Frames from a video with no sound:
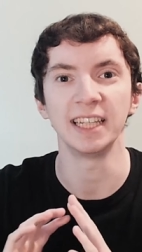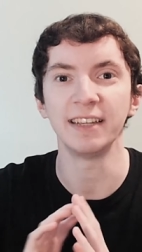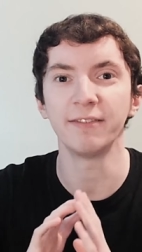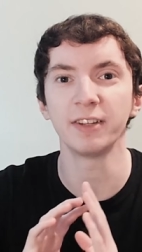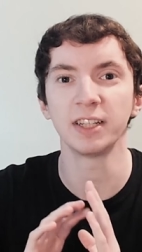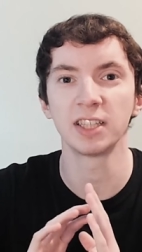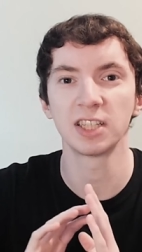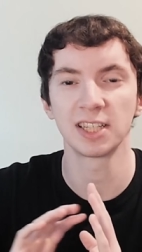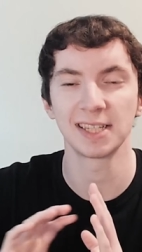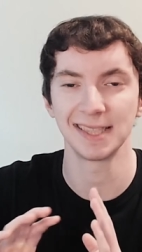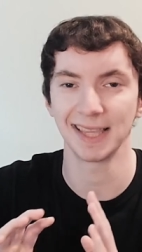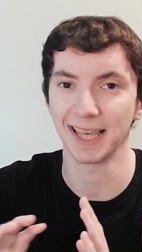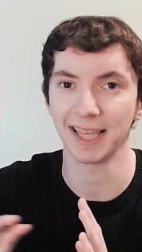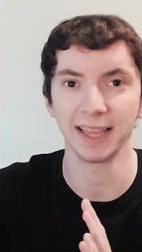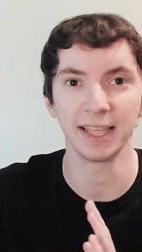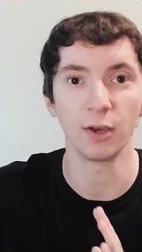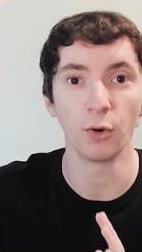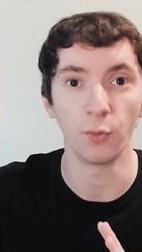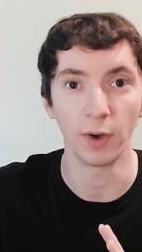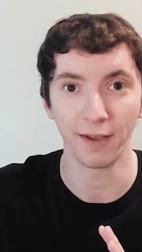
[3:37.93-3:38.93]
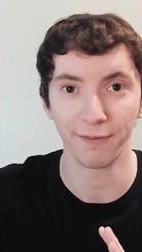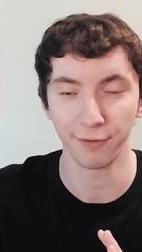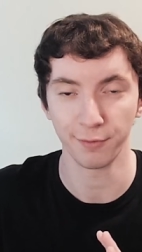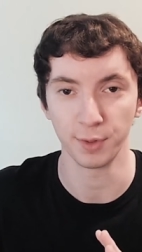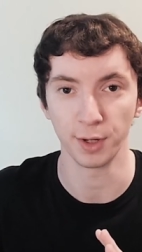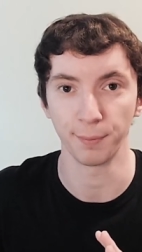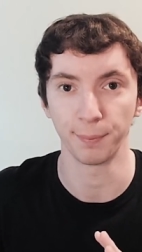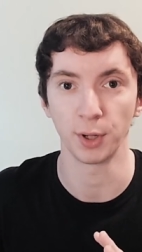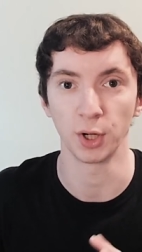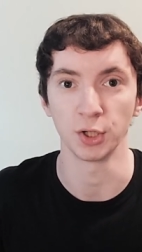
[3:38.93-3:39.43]
it slightly away from
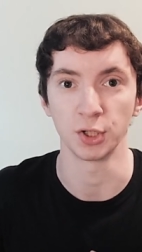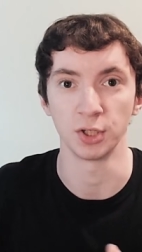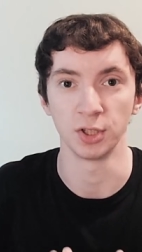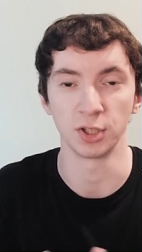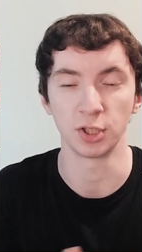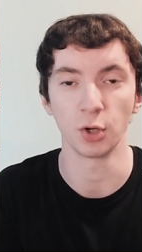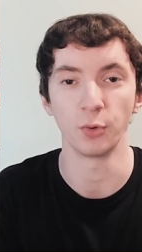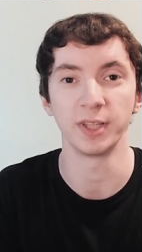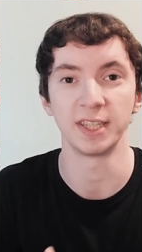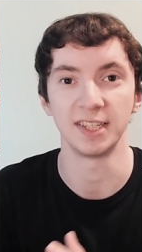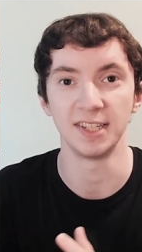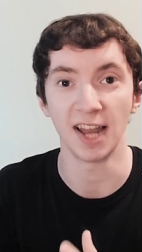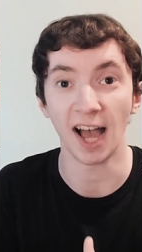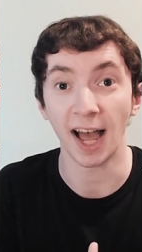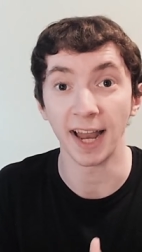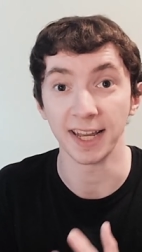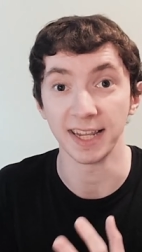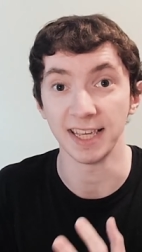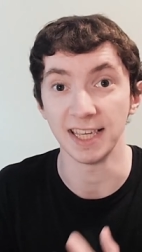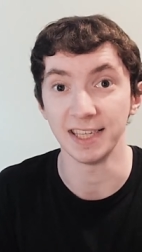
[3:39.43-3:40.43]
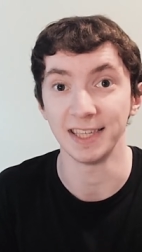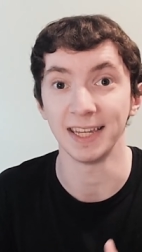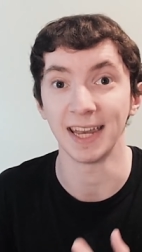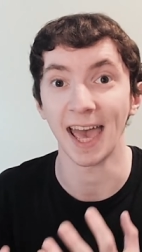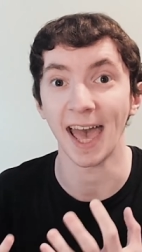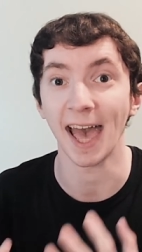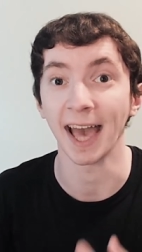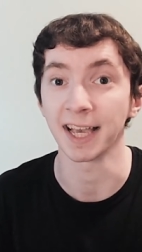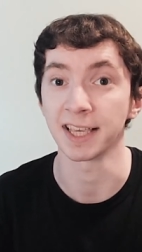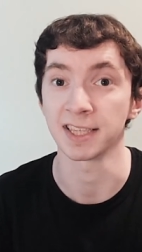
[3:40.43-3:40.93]
your person so it's not easy to
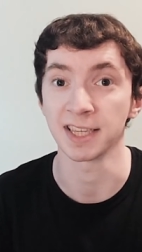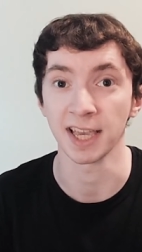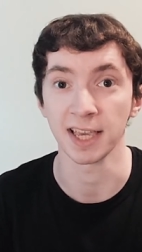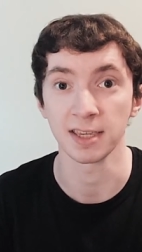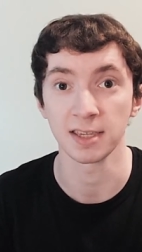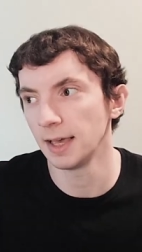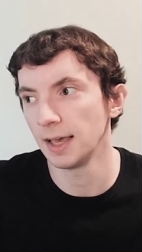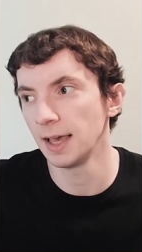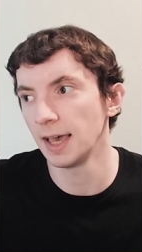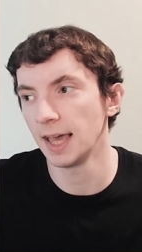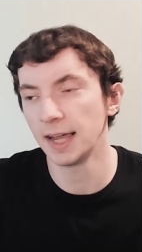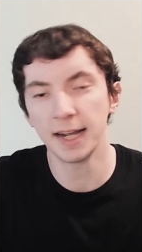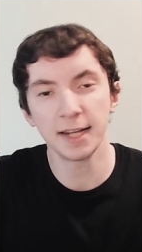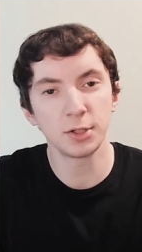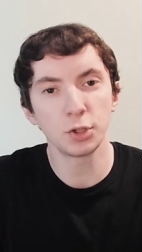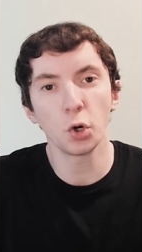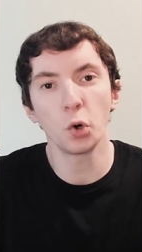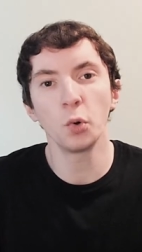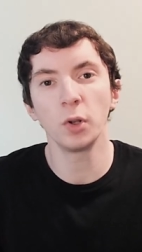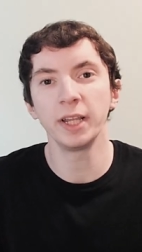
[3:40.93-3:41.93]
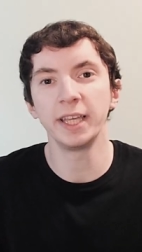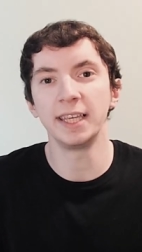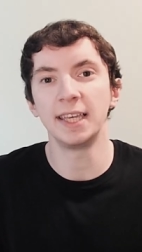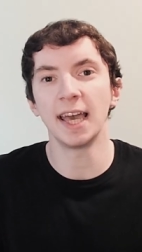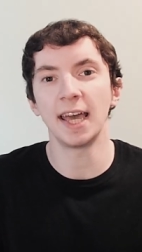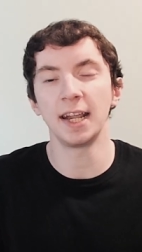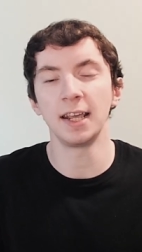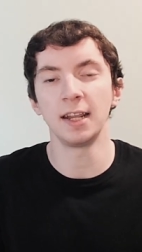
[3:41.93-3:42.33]
access. And I totally get it